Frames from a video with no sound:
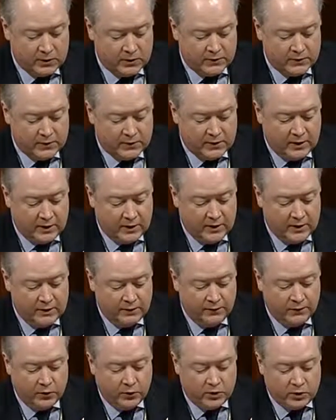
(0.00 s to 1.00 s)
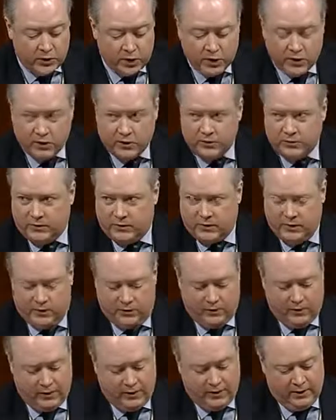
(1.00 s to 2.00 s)
have seen for years in
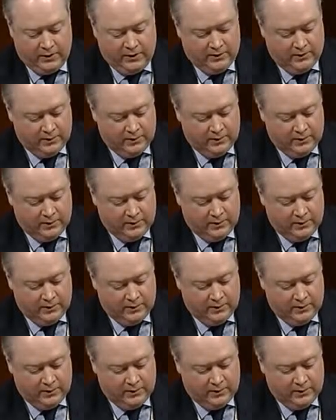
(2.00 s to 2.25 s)
Iran.